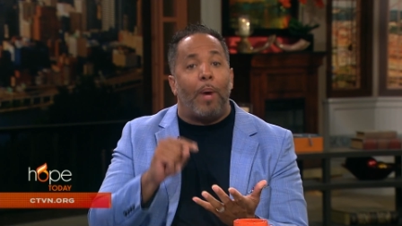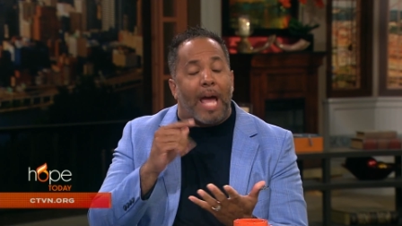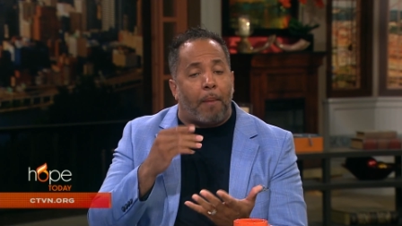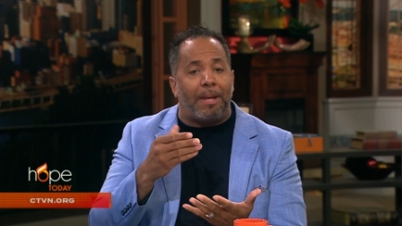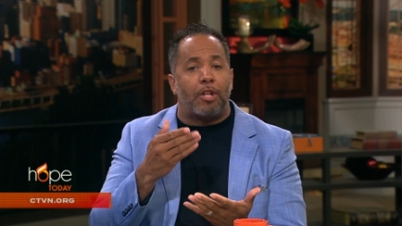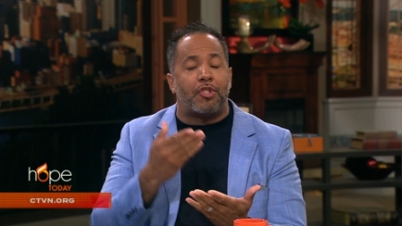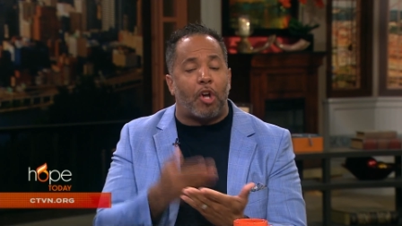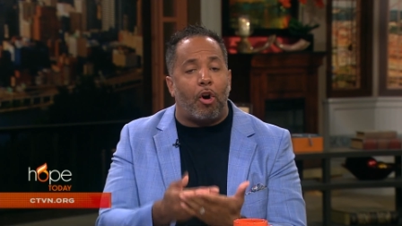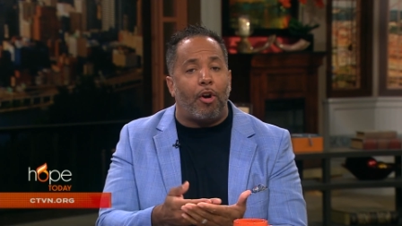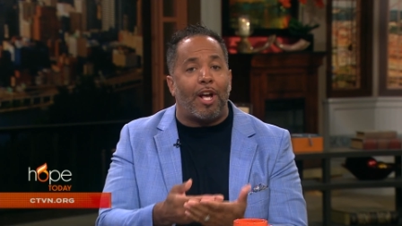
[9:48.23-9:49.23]
We got to be
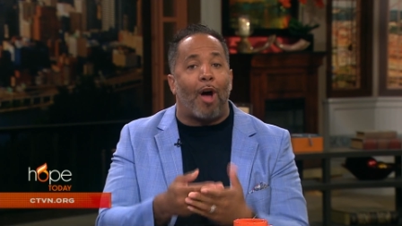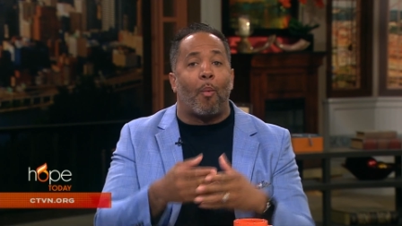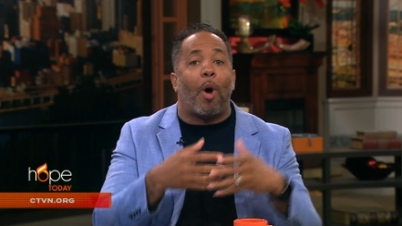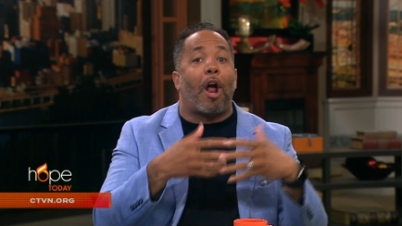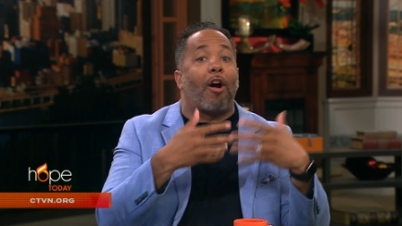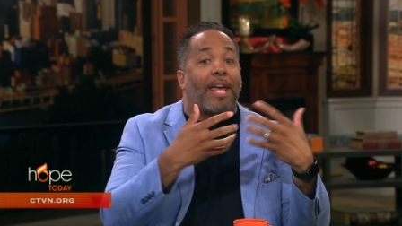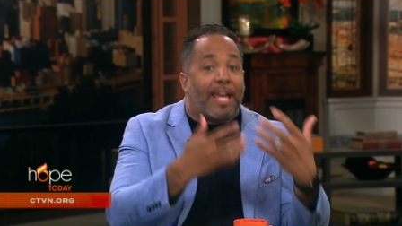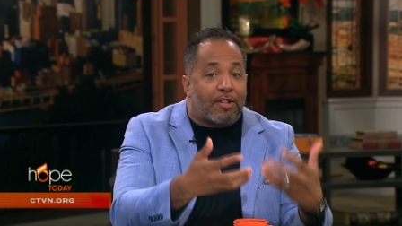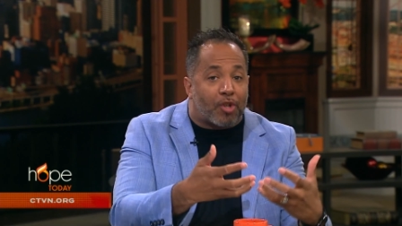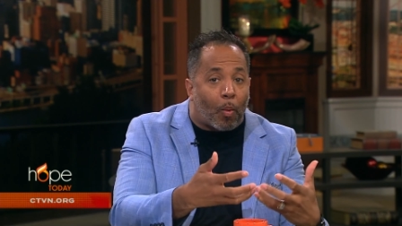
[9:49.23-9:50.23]
discerning on what our
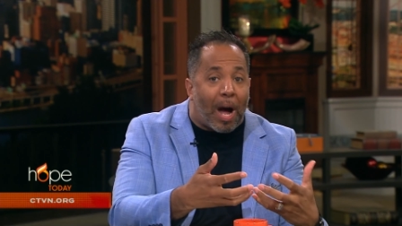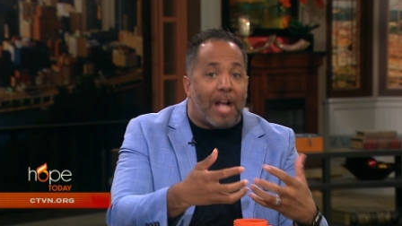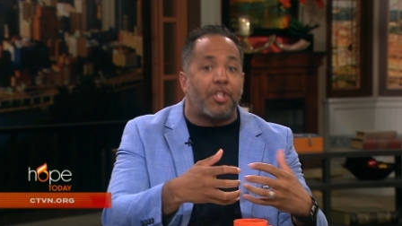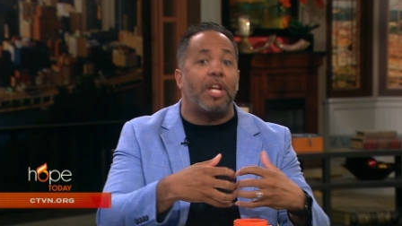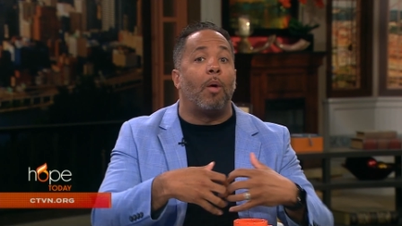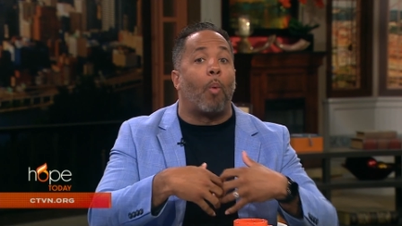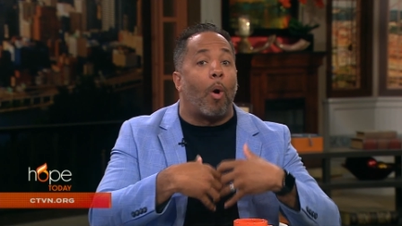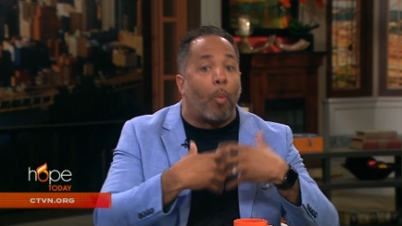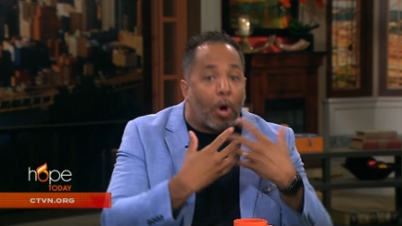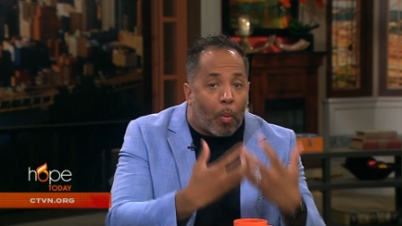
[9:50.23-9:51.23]
kids are watching and
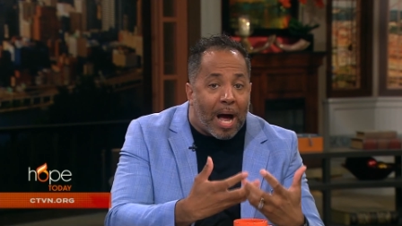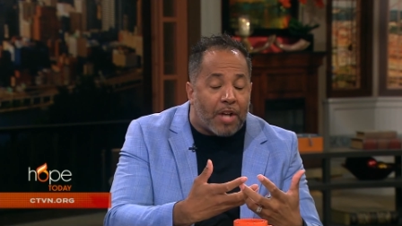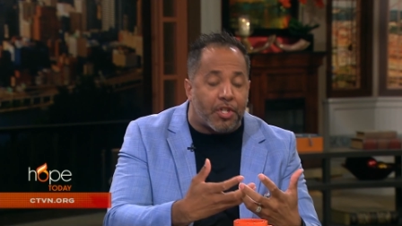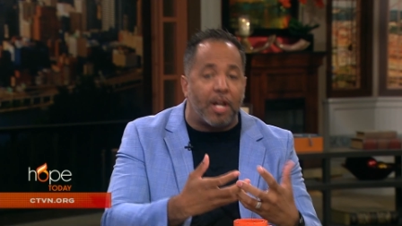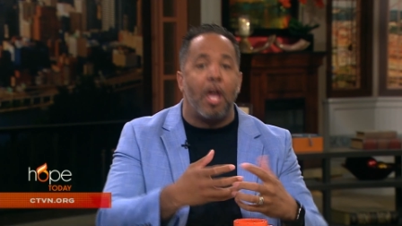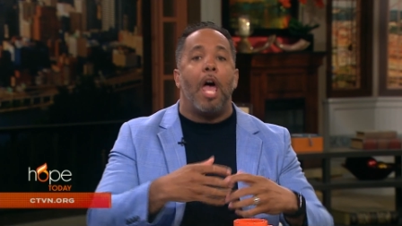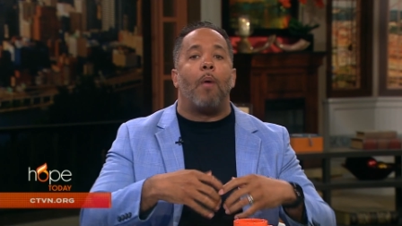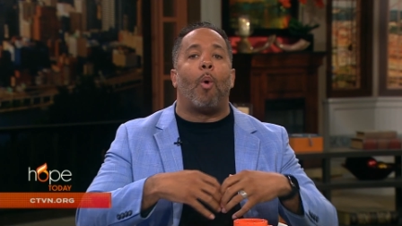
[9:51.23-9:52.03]
what we're watching